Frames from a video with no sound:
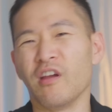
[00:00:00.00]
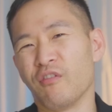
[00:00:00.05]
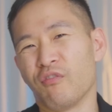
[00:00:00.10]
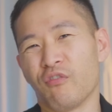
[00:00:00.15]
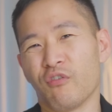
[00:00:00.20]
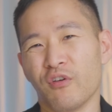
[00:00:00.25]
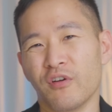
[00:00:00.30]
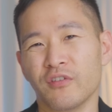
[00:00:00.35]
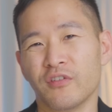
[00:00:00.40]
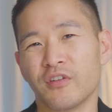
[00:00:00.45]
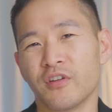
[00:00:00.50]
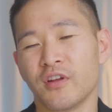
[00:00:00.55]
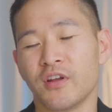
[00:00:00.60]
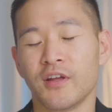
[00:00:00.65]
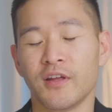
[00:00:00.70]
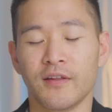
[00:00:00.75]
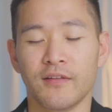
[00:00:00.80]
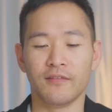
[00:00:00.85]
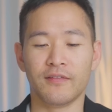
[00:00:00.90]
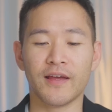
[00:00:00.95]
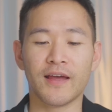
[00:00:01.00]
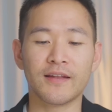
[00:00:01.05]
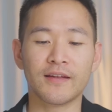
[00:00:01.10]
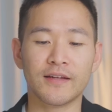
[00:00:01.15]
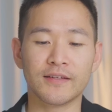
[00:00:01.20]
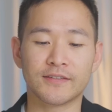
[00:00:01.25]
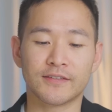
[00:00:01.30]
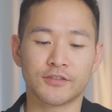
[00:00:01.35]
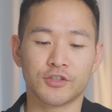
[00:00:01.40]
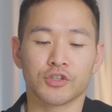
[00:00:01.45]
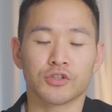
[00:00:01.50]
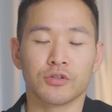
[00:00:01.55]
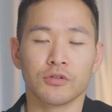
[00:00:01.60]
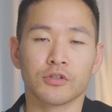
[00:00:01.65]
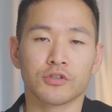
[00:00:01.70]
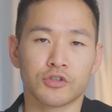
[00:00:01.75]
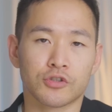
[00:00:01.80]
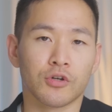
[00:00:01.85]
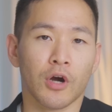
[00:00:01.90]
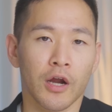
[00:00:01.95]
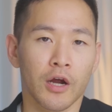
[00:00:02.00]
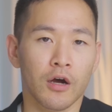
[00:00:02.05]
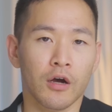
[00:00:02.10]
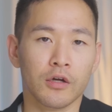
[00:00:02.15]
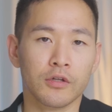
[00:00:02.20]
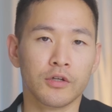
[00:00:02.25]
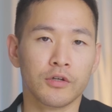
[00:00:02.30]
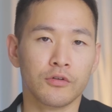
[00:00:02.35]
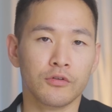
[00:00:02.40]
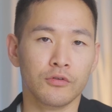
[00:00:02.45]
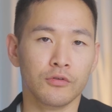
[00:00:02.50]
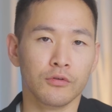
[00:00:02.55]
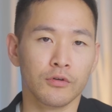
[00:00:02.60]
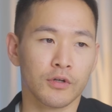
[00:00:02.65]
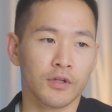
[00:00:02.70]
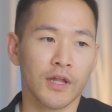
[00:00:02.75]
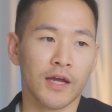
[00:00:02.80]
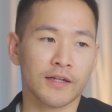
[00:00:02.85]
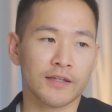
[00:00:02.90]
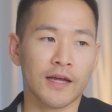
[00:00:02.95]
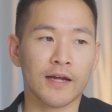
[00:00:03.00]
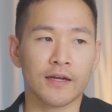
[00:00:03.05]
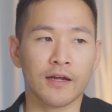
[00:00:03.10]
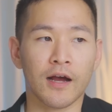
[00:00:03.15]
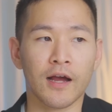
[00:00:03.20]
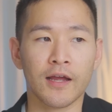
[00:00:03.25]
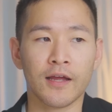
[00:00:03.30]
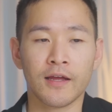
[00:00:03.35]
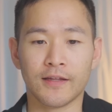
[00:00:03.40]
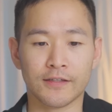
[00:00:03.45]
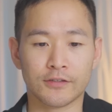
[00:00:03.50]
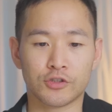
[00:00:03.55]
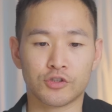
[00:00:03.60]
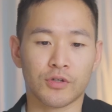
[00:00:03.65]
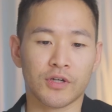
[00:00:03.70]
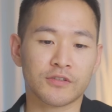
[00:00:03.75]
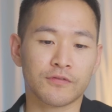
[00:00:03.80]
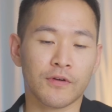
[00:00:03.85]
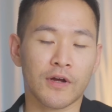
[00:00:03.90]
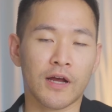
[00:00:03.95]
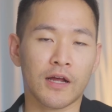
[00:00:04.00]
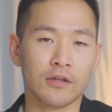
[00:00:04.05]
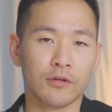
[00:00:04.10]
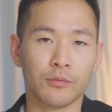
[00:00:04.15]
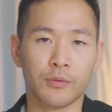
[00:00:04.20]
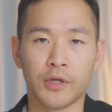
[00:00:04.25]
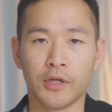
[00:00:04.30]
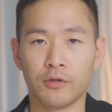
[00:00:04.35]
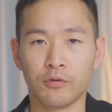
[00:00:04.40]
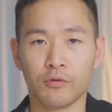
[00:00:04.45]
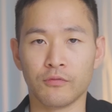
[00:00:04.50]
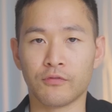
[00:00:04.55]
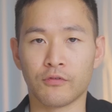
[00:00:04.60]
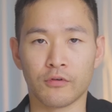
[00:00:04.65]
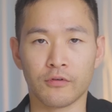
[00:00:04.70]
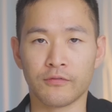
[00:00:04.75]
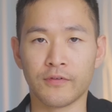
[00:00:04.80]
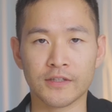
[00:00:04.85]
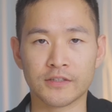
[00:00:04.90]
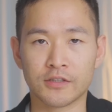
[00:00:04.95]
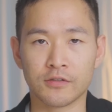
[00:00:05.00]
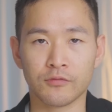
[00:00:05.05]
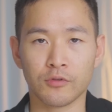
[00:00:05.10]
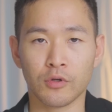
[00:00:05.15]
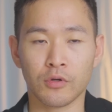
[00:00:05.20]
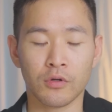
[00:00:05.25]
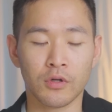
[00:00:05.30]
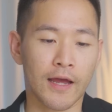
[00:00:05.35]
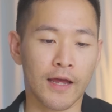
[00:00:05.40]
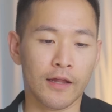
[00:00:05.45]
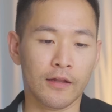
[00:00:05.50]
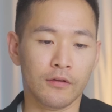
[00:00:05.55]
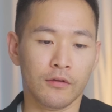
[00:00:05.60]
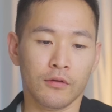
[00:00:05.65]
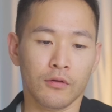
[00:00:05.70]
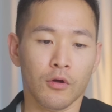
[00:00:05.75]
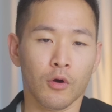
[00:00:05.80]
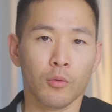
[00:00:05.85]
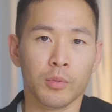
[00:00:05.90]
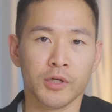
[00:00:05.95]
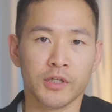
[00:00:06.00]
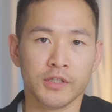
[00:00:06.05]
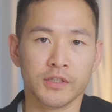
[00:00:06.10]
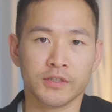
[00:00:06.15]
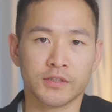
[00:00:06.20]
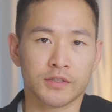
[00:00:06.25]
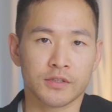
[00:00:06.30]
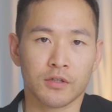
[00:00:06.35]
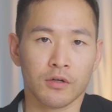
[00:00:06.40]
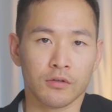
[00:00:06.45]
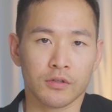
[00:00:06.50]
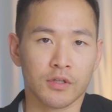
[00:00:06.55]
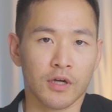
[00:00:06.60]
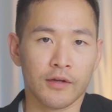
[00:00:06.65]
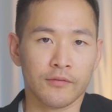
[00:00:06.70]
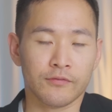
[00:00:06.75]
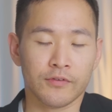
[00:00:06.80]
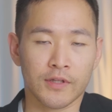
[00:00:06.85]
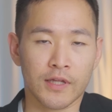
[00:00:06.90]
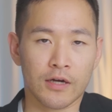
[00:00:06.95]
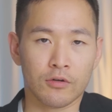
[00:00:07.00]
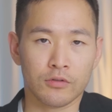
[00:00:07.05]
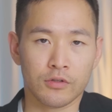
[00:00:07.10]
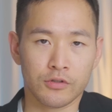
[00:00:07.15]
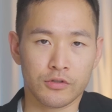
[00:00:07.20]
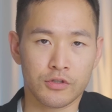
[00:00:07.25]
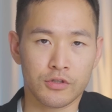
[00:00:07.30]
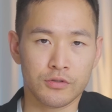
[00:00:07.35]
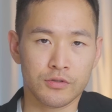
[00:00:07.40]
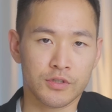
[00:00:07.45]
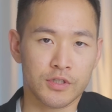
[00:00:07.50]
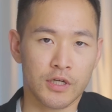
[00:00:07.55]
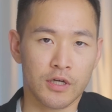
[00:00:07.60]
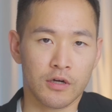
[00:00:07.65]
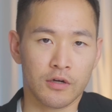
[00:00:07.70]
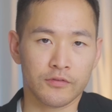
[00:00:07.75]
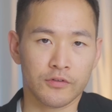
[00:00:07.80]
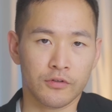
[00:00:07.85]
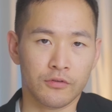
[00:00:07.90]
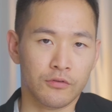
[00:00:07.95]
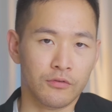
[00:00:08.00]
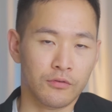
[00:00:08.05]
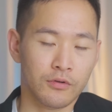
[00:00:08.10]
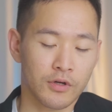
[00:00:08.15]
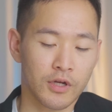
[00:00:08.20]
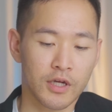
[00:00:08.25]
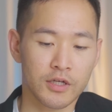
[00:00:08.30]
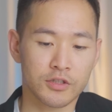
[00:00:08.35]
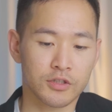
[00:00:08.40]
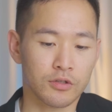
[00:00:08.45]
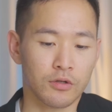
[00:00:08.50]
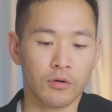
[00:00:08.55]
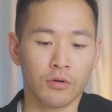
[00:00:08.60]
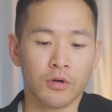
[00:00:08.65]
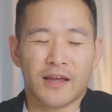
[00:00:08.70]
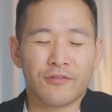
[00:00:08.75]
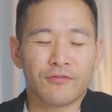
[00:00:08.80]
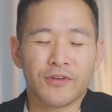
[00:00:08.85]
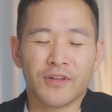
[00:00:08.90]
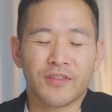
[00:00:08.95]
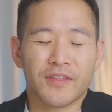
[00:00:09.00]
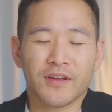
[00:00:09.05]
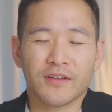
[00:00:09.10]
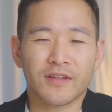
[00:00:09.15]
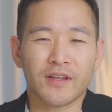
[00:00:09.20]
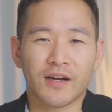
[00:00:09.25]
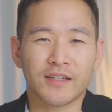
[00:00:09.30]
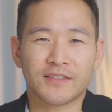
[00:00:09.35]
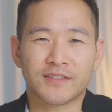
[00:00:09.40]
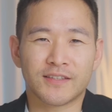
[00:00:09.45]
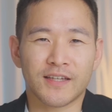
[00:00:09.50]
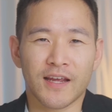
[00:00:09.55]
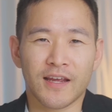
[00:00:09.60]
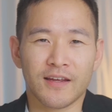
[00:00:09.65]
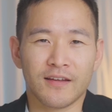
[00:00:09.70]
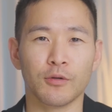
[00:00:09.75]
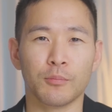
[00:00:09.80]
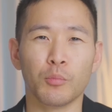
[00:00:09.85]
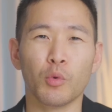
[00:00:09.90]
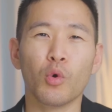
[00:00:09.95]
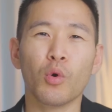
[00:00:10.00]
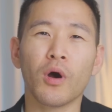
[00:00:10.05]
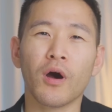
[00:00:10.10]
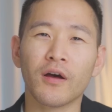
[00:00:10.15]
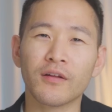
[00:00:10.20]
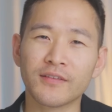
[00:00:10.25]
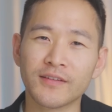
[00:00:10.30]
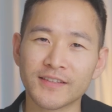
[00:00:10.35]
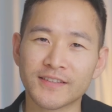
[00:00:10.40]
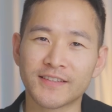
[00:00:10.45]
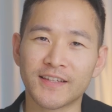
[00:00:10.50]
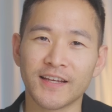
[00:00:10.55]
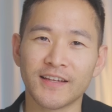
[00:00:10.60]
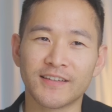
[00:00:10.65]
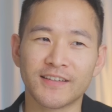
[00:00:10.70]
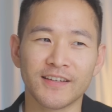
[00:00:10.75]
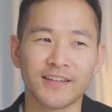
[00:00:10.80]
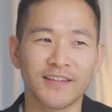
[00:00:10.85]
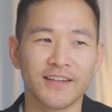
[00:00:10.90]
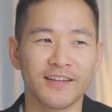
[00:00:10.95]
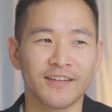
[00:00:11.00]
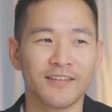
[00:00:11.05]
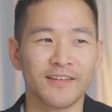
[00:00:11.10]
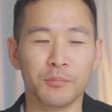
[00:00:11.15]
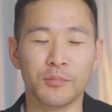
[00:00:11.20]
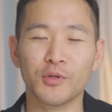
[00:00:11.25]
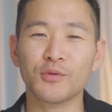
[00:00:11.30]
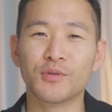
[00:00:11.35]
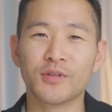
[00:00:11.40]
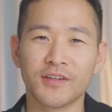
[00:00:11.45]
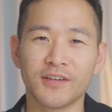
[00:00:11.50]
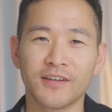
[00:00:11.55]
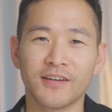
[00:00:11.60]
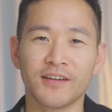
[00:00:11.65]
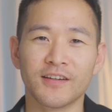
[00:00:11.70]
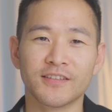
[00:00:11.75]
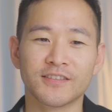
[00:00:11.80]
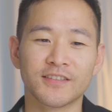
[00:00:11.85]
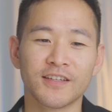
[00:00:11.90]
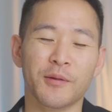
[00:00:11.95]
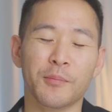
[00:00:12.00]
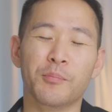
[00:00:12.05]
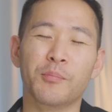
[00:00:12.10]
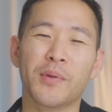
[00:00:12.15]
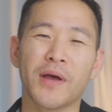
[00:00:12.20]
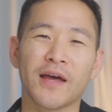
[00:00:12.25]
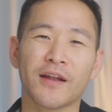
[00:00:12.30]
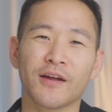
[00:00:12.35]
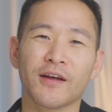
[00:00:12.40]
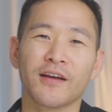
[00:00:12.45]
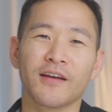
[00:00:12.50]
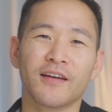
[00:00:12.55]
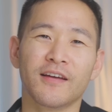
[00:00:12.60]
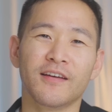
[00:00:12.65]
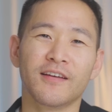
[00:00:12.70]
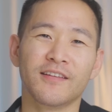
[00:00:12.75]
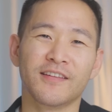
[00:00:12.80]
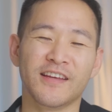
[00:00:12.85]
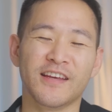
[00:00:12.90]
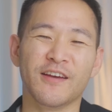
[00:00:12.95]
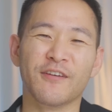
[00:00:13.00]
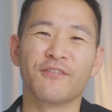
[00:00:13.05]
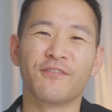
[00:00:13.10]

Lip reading: different, then it just looks try hard. You look like that guy that's dressed for Halloween or for a festival and nobody's got time for that on a Tuesday afternoon, okay? So everything that I say, the more understated and muted it is, the better the